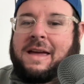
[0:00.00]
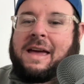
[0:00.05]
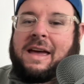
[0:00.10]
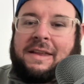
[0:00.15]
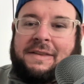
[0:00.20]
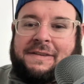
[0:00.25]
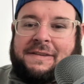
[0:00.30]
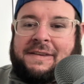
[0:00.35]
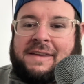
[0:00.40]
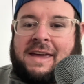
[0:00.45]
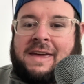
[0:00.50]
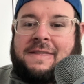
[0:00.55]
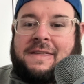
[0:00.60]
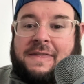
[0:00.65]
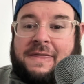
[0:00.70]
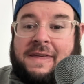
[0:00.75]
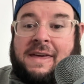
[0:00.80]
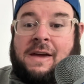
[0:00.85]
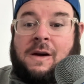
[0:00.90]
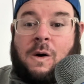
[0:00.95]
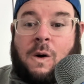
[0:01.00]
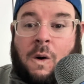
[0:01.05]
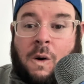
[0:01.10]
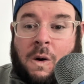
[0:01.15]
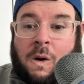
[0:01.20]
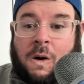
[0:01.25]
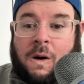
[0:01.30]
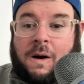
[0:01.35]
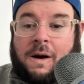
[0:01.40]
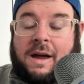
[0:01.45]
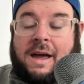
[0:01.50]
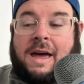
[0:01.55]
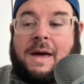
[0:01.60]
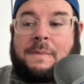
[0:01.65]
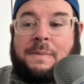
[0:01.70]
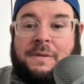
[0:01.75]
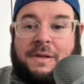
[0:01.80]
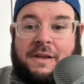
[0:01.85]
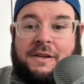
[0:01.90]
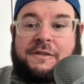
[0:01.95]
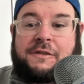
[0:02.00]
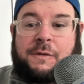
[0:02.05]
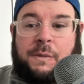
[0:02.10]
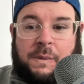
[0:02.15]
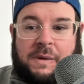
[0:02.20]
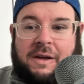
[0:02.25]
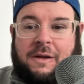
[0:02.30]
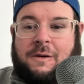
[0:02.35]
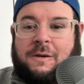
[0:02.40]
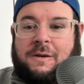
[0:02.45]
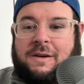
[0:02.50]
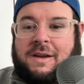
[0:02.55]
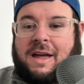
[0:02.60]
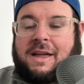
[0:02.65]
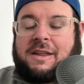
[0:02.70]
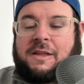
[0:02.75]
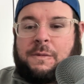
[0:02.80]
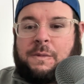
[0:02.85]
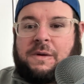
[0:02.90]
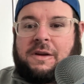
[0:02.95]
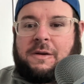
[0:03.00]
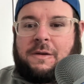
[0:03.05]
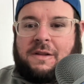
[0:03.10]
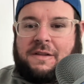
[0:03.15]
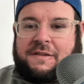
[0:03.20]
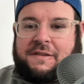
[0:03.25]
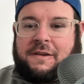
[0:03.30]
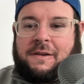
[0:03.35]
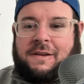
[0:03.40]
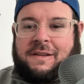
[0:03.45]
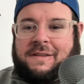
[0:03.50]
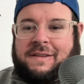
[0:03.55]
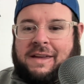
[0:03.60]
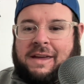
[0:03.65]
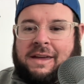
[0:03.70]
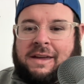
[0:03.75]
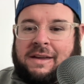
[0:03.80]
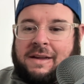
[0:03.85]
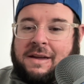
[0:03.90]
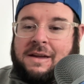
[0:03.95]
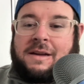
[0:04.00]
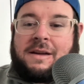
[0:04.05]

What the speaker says: and say that they are at plus 393 units year to date,